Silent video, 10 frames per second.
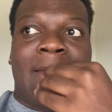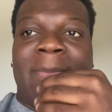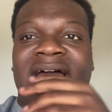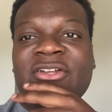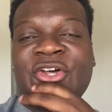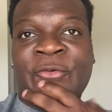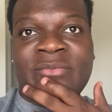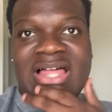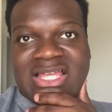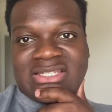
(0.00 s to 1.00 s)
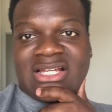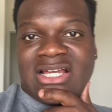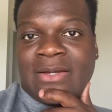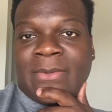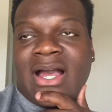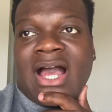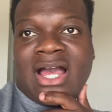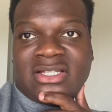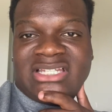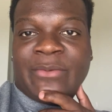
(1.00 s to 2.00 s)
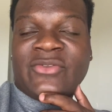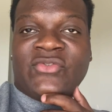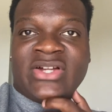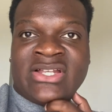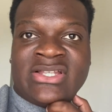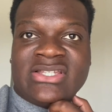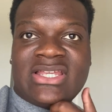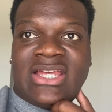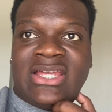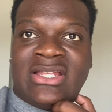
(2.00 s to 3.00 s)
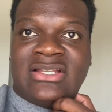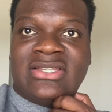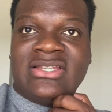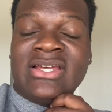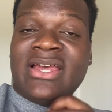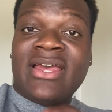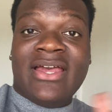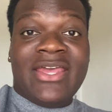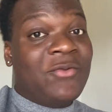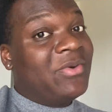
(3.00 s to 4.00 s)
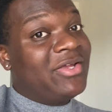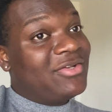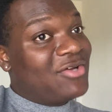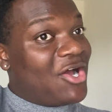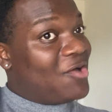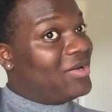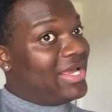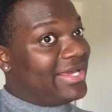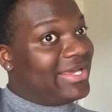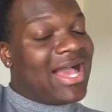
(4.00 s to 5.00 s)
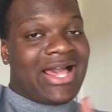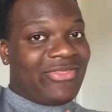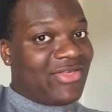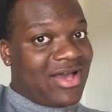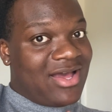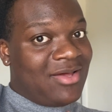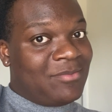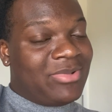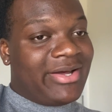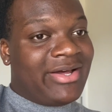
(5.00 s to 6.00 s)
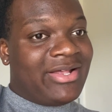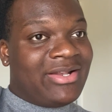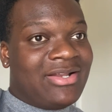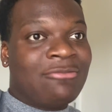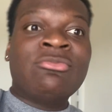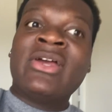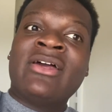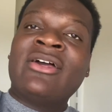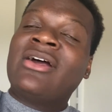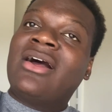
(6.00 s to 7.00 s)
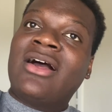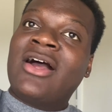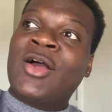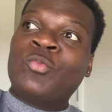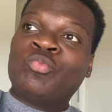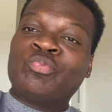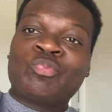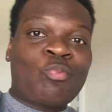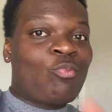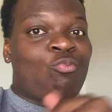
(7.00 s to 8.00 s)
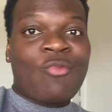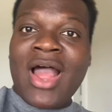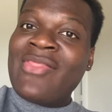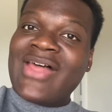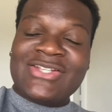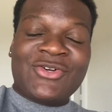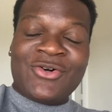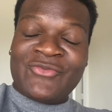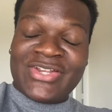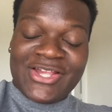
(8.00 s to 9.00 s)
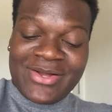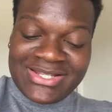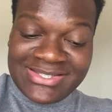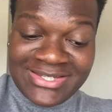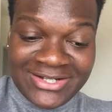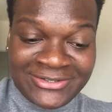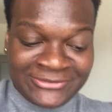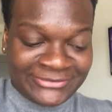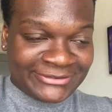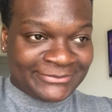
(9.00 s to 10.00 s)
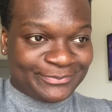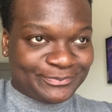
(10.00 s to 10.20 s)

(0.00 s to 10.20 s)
I don't know, last time I stayed with friends and it went okay, I thought, but that's a whole video in itself.